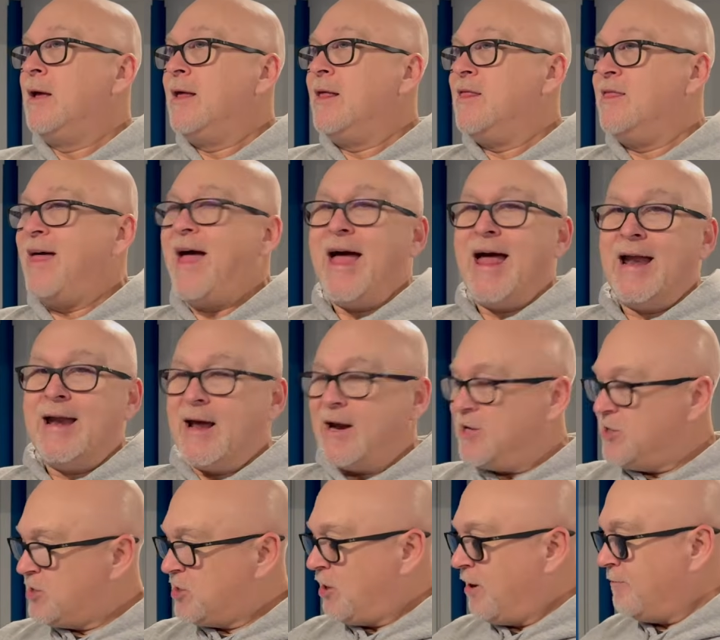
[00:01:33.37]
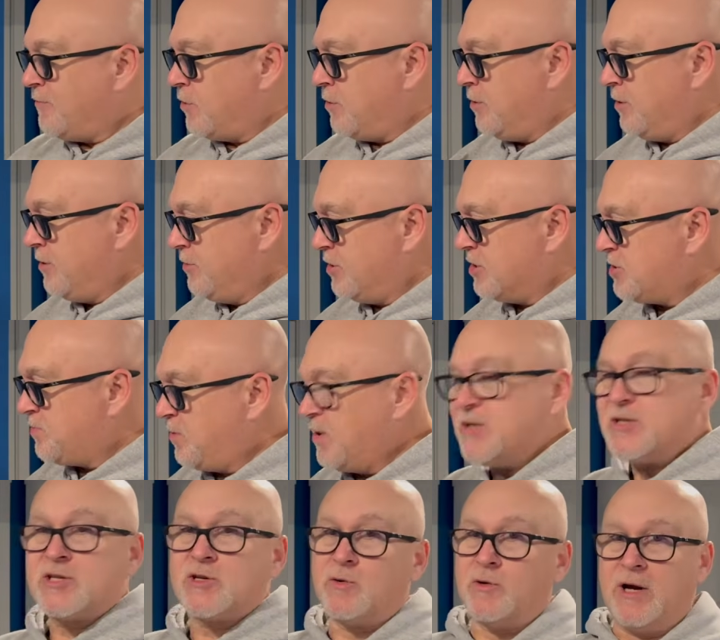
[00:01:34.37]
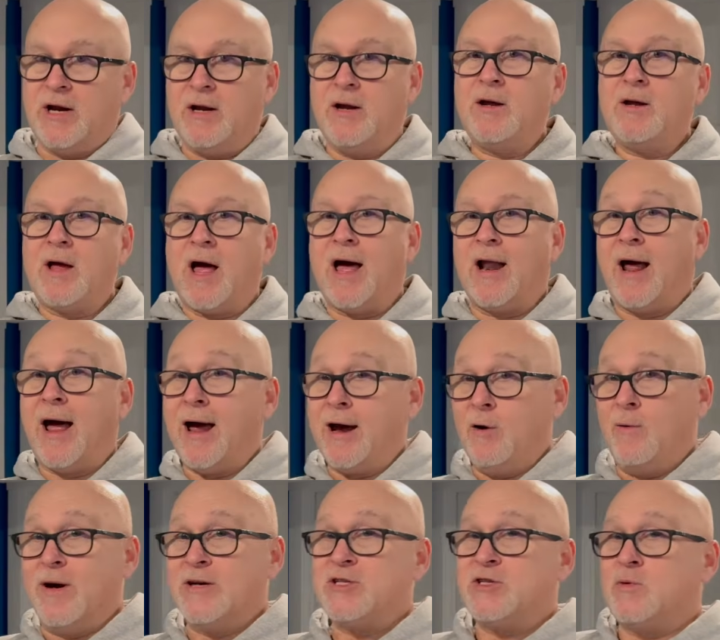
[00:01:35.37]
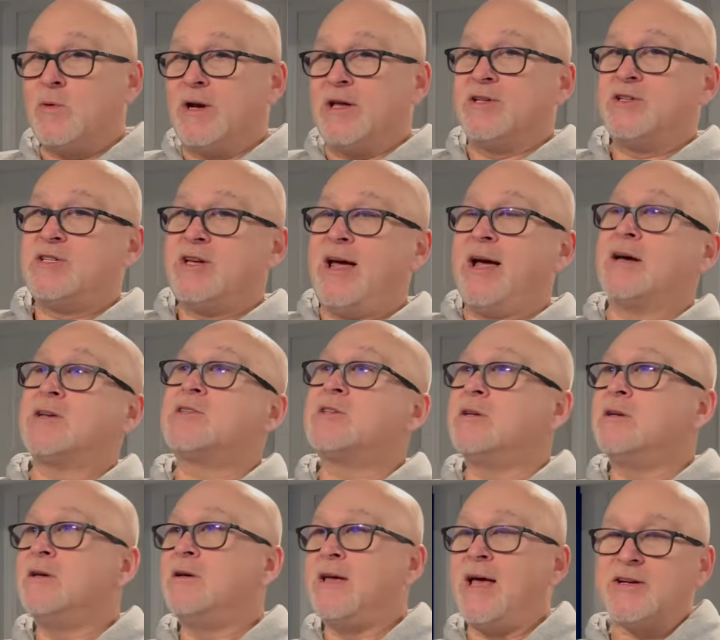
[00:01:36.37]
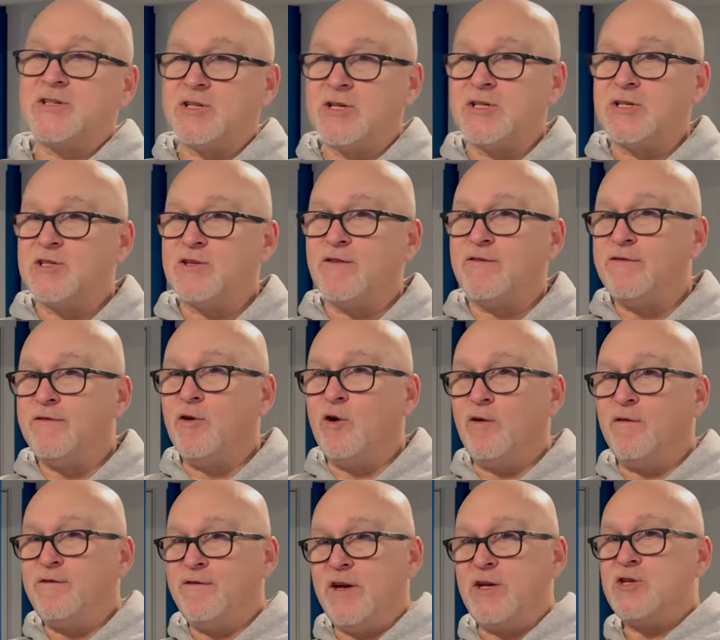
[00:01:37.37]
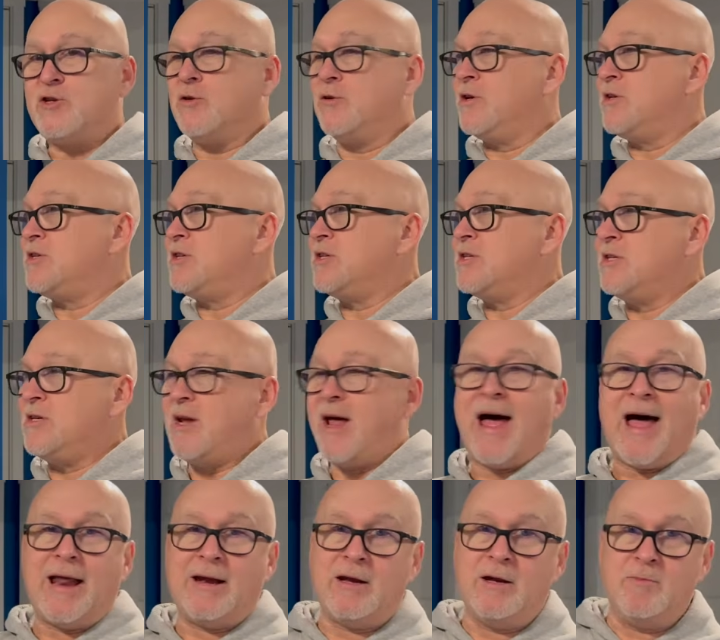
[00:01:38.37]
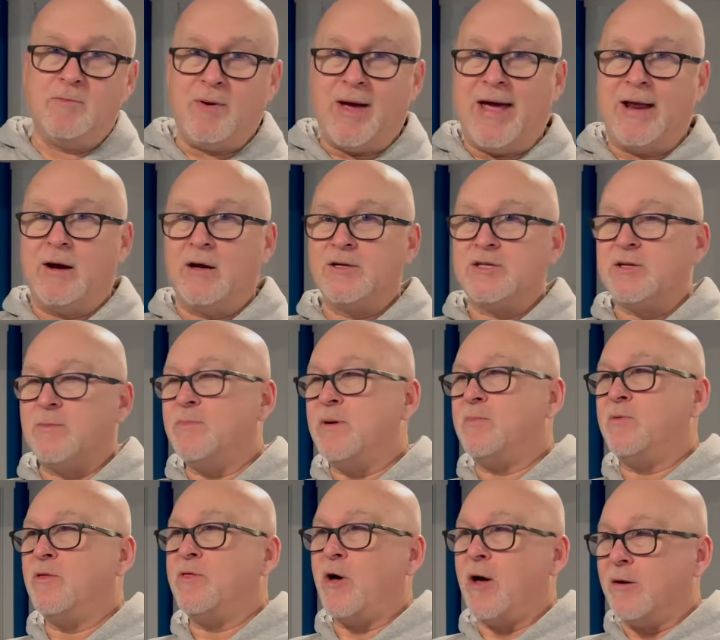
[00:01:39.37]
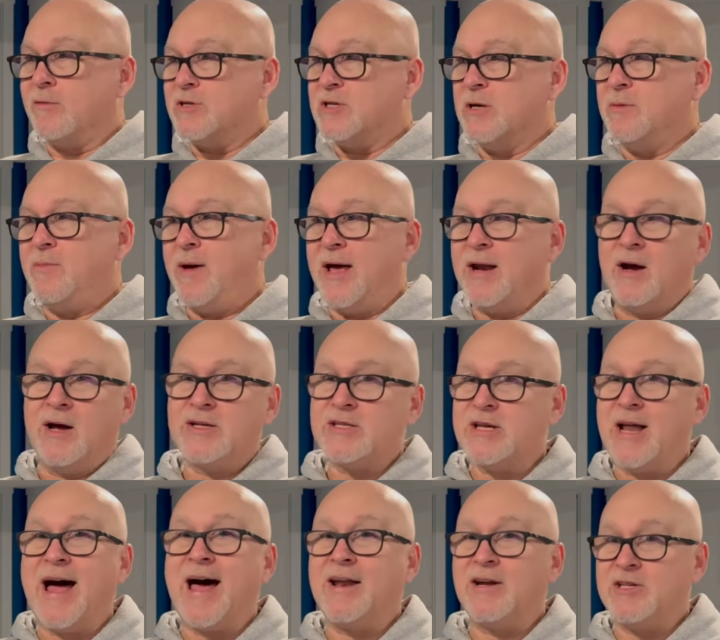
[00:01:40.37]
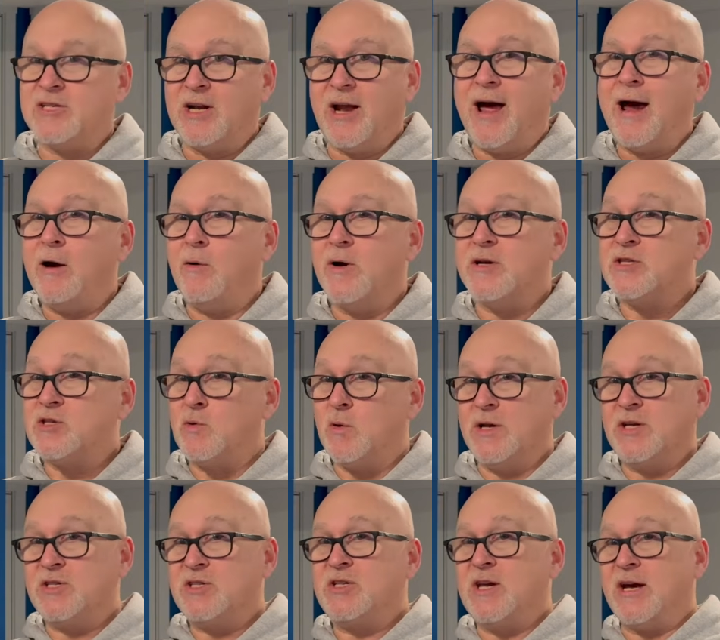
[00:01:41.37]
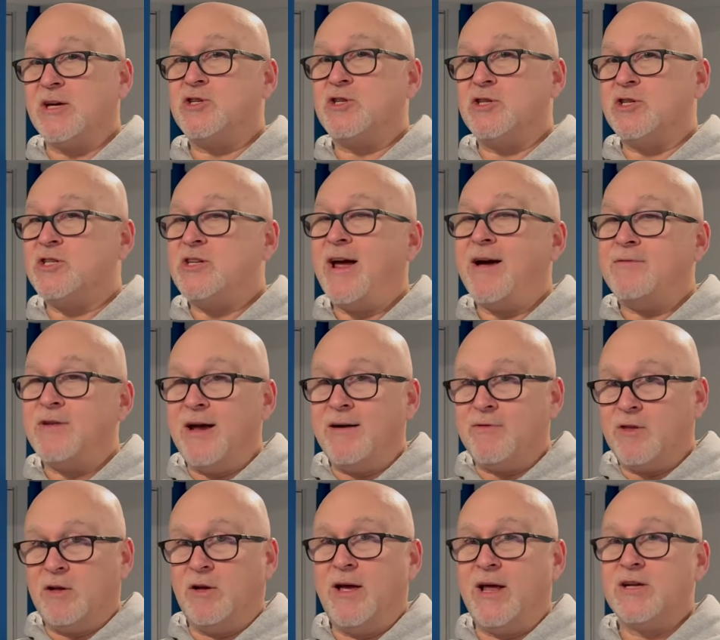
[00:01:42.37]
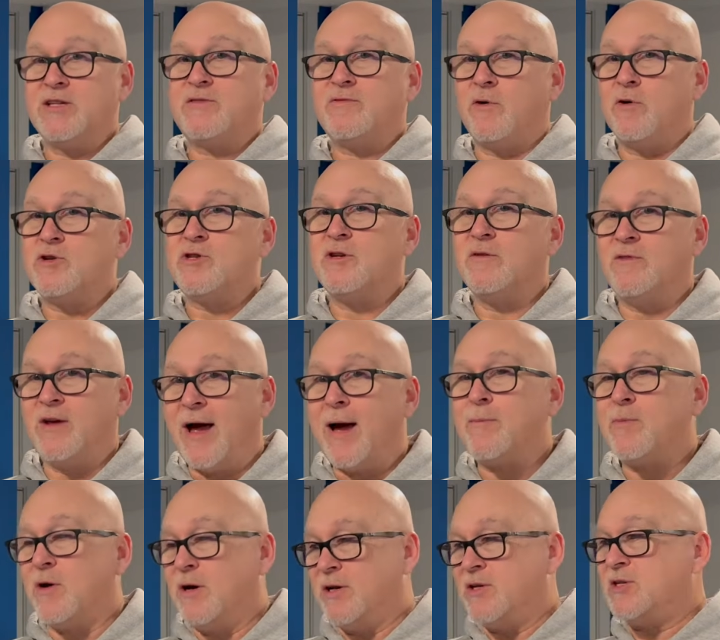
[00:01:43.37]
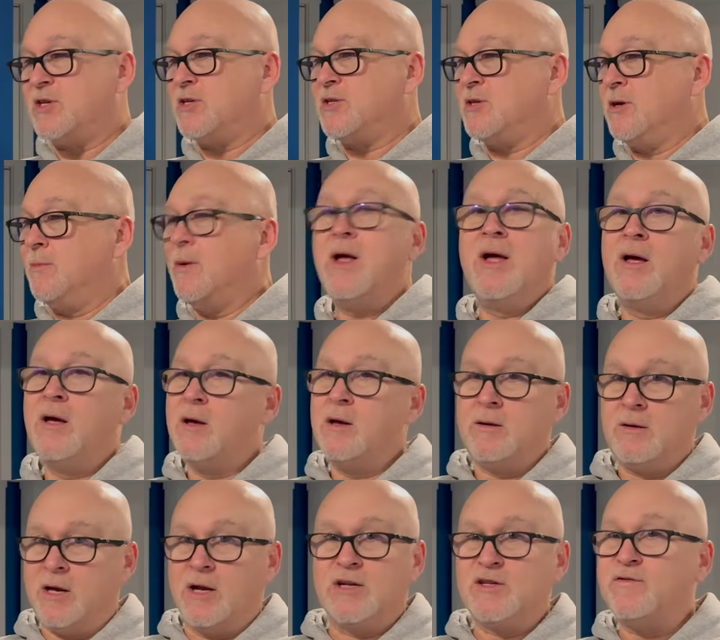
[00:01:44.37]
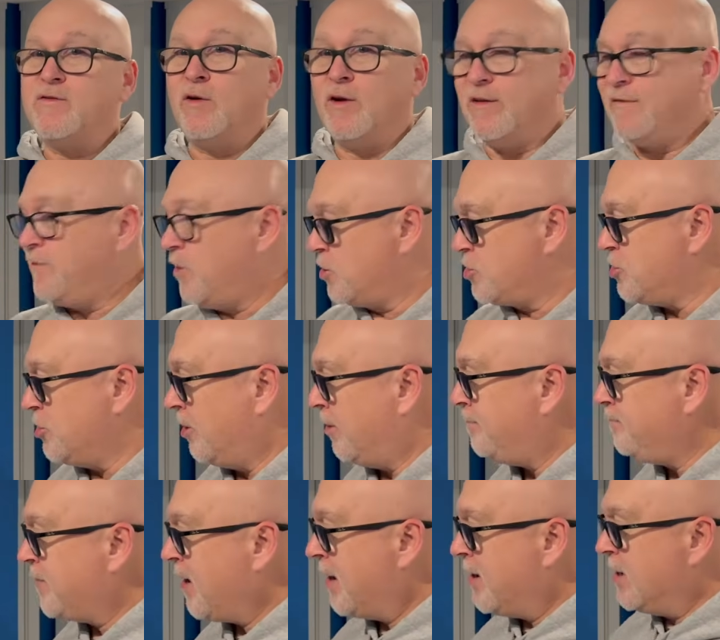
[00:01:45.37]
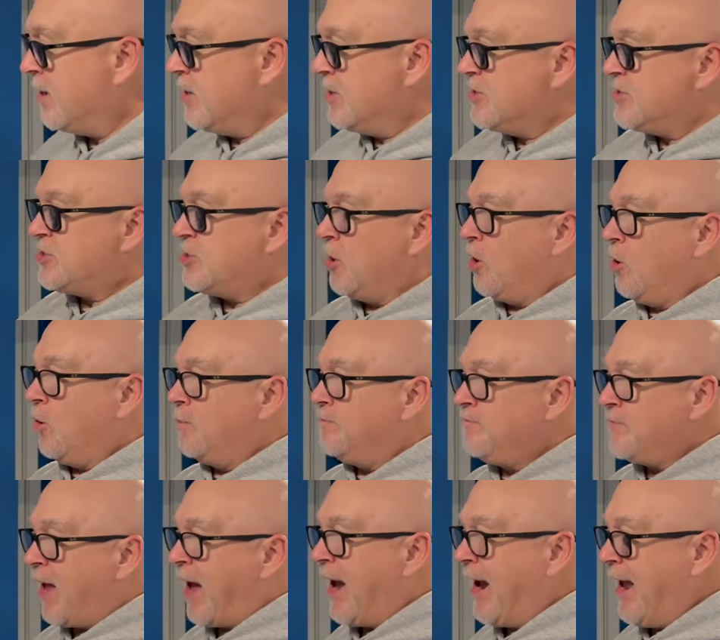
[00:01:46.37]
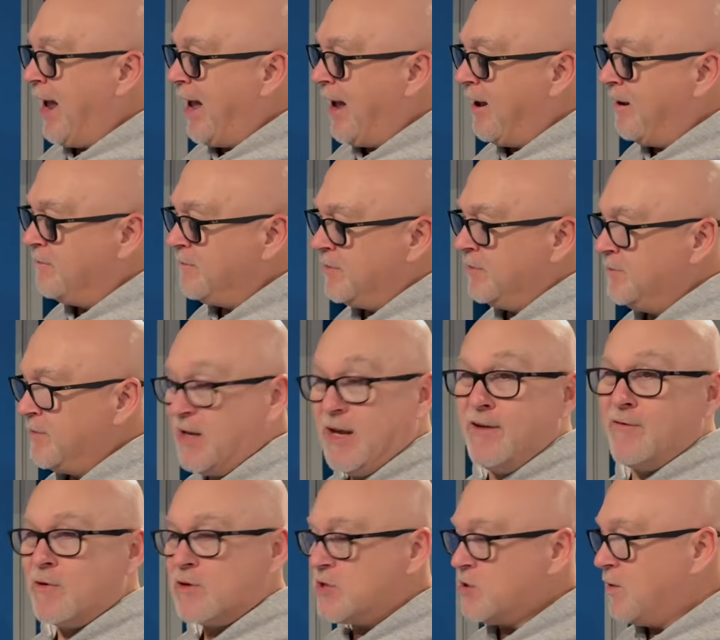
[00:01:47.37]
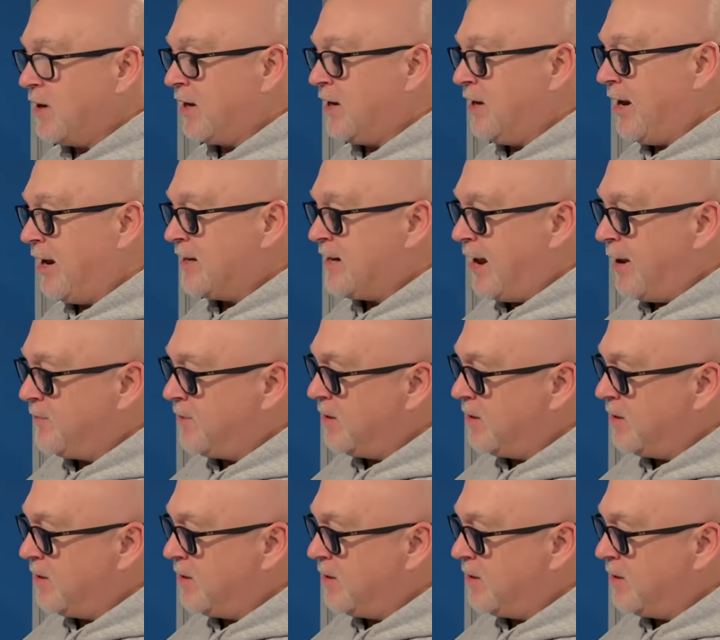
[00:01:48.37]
Then I discovered the split screen on iOS 26. Yes, this is a full feature. This is not in beta. Some people thought it was in beta. It's not. It's in iOS 26. You just have to have the latest version of the operating system, and it's fully functional. So I have the Everse Quick Connect app